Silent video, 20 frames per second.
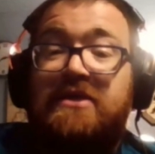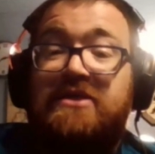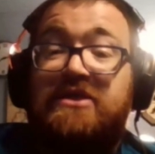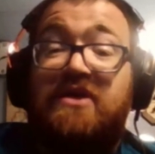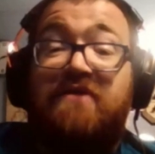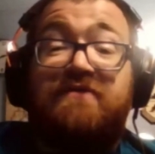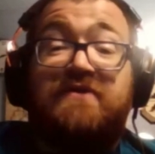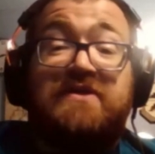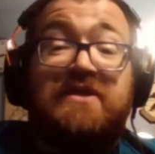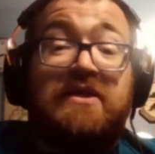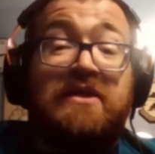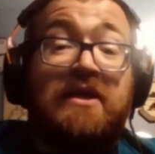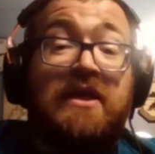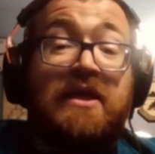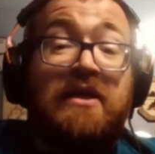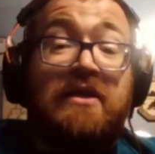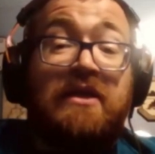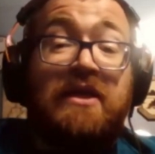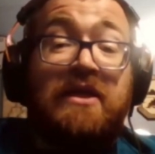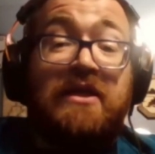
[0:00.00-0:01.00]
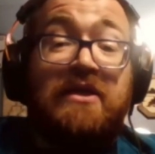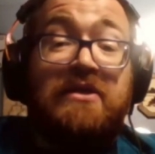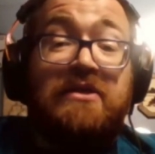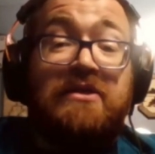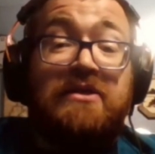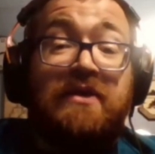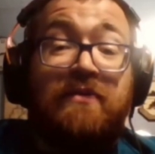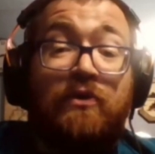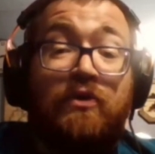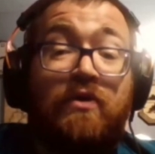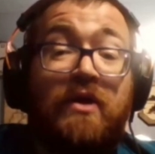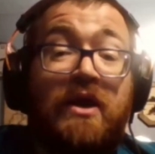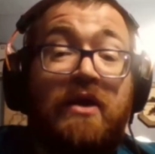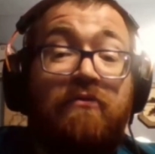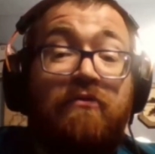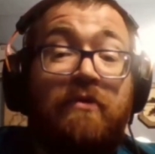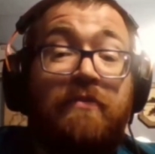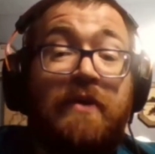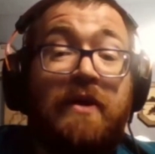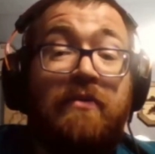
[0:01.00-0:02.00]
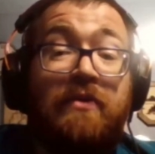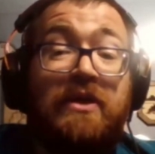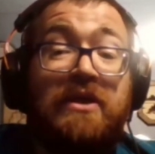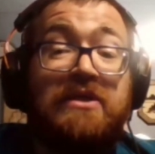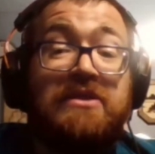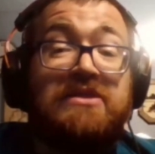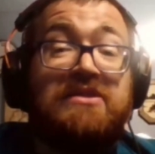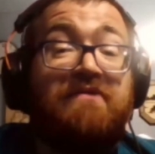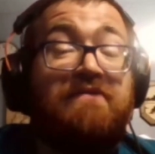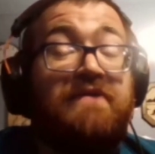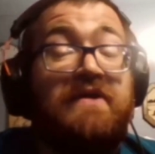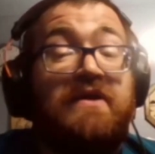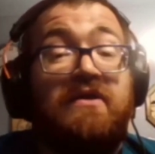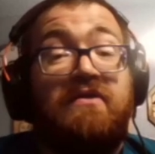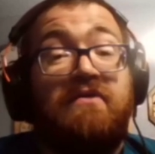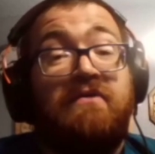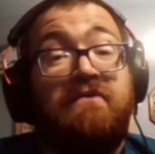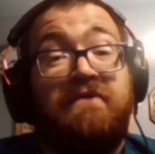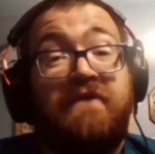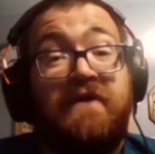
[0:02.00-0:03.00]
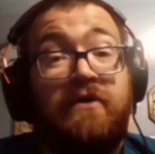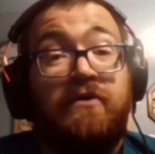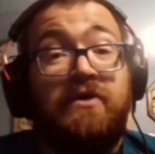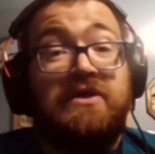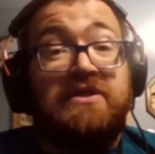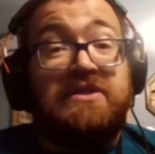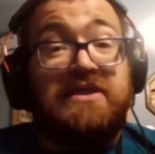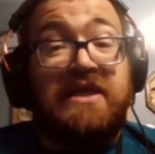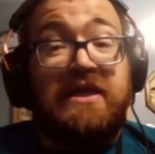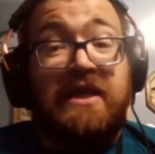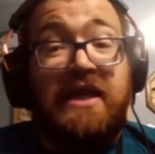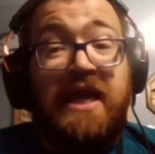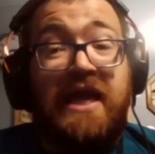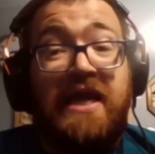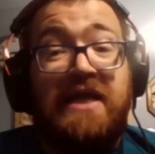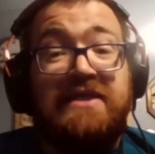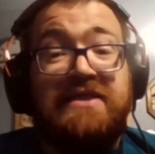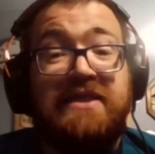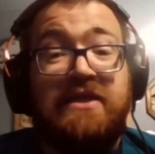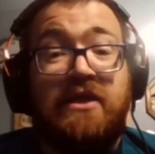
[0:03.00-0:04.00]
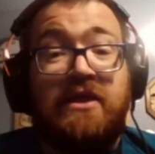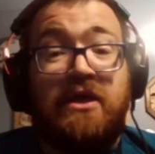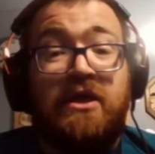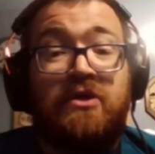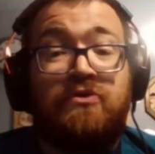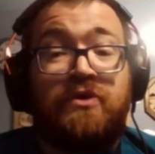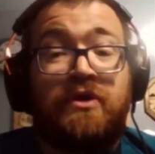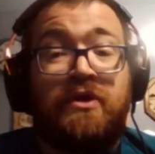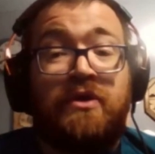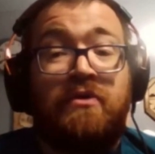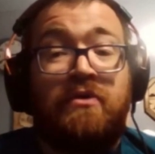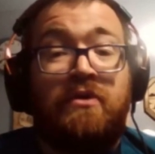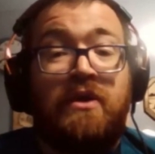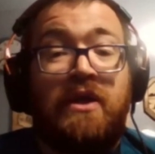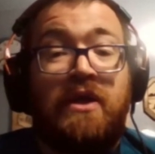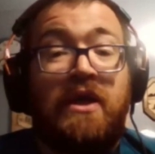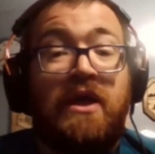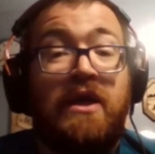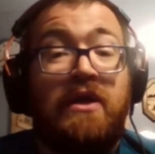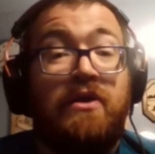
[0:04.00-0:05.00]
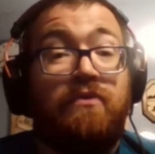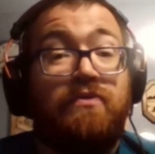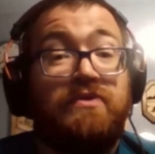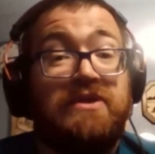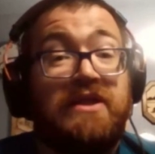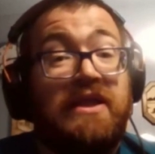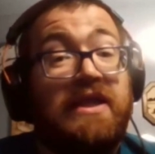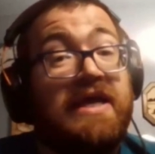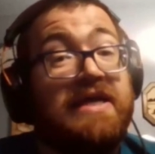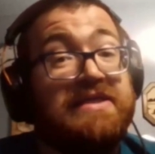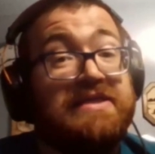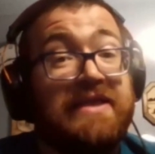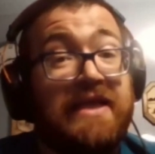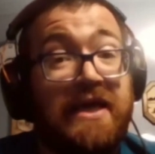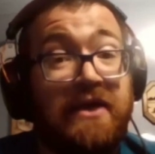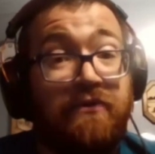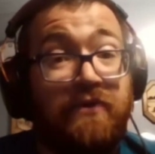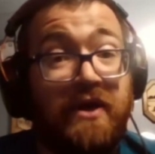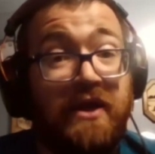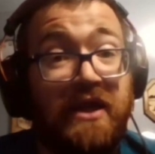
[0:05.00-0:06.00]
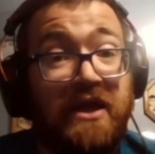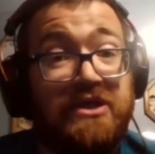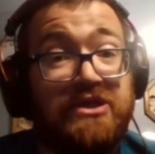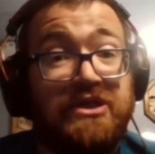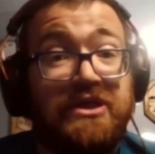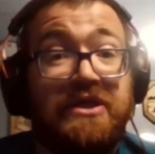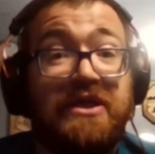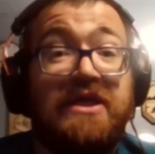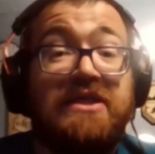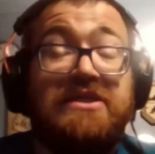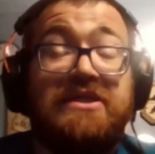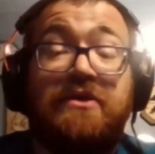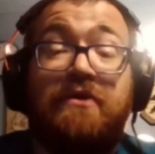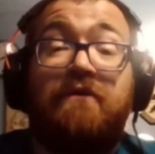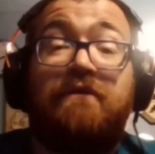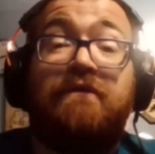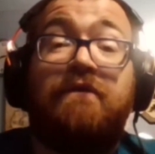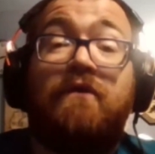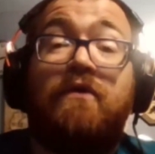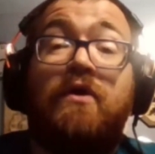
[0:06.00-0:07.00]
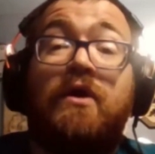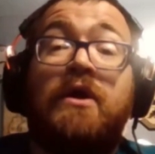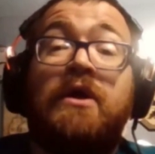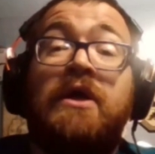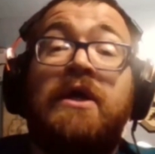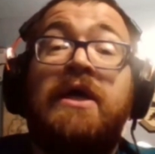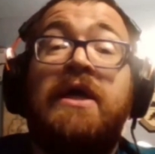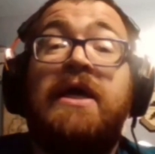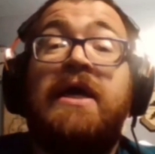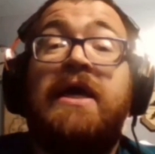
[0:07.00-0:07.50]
Jefferson and the Democratic Republicans defeated the Federalists in 1800, and there was a landslide re-election in 1804,